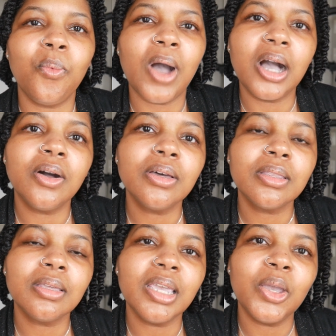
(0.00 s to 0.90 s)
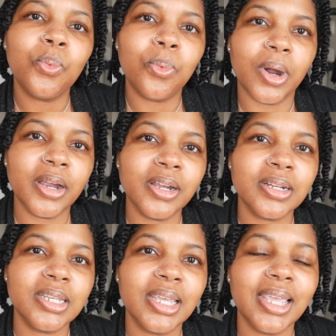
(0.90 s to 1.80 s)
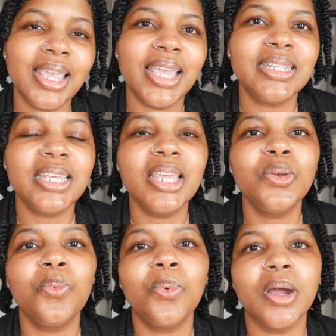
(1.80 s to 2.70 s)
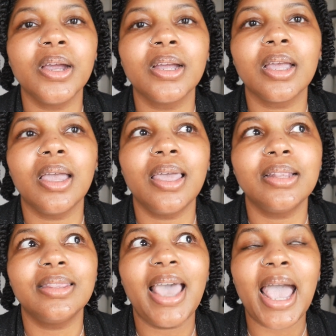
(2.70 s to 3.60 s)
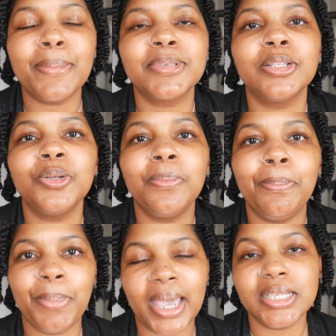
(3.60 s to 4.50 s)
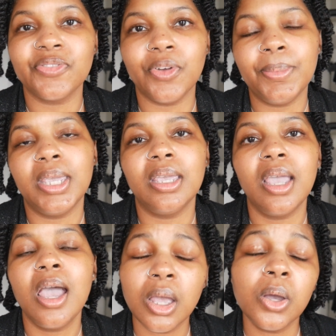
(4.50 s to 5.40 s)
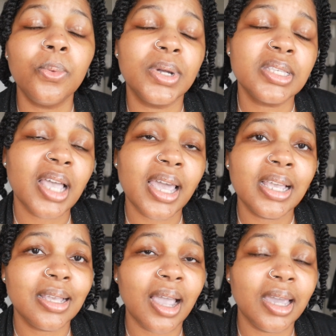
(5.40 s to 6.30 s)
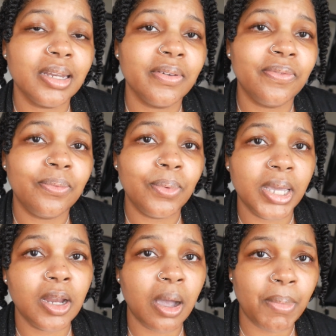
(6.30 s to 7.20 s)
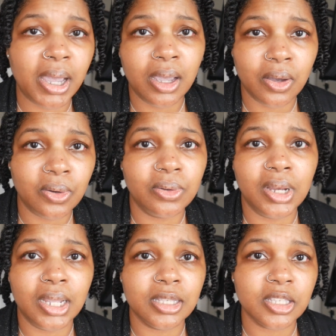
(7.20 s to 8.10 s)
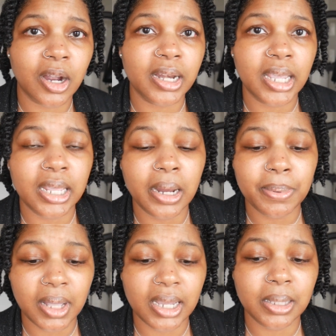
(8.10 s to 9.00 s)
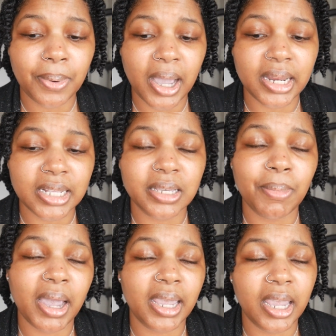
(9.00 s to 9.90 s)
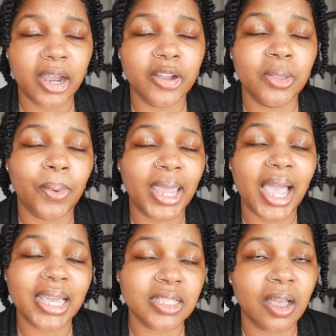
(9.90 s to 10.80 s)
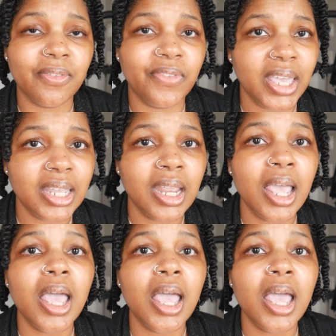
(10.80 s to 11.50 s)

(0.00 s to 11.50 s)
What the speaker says: while it worked, it didn't work the absolute best for me. Once I kind of went on my own and started applying the product to my hair the way I saw fit,